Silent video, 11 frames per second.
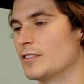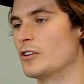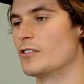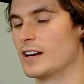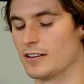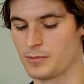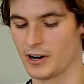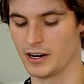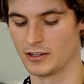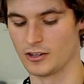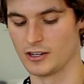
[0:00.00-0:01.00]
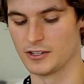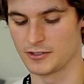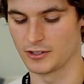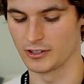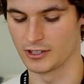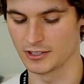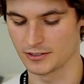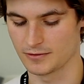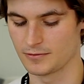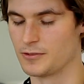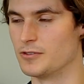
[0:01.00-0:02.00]
they don't really have prior knowledge to the
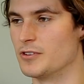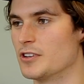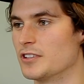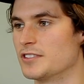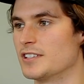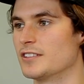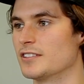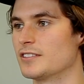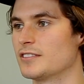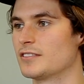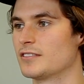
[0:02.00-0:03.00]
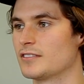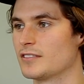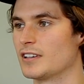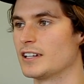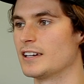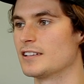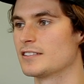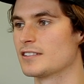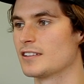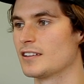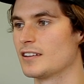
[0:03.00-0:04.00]
last few years either. Yeah, I
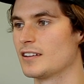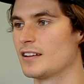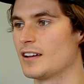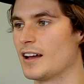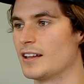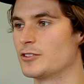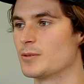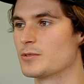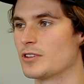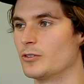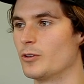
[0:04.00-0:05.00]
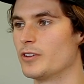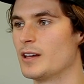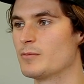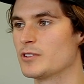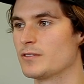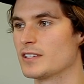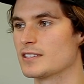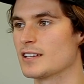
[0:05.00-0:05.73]
guess. Yeah. And in terms of the Northern Hemisphere